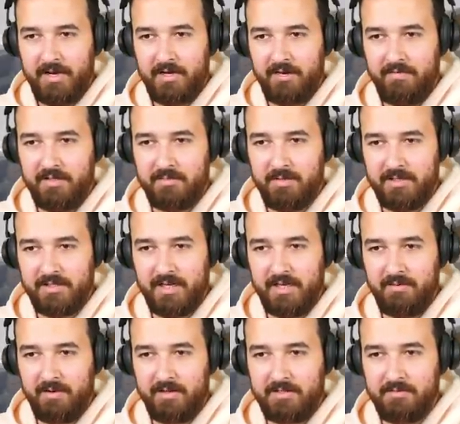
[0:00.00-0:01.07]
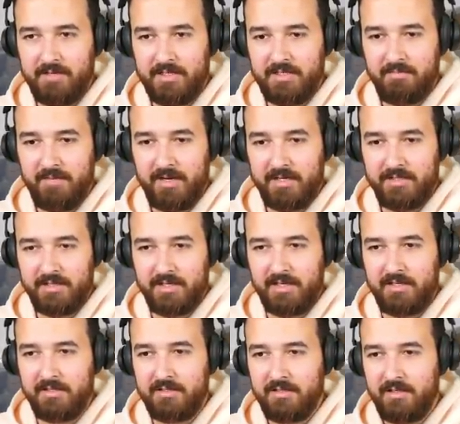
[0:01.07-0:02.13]
make over this place anyway. So we'll get some
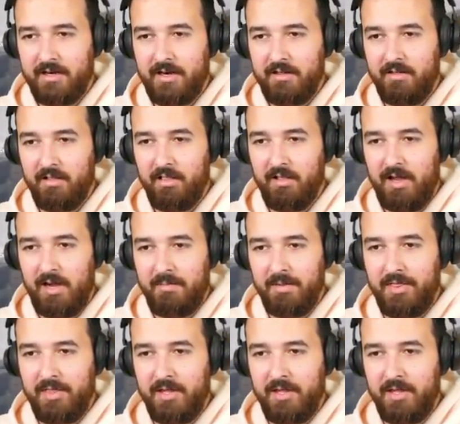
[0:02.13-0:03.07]
magazines, get our little llama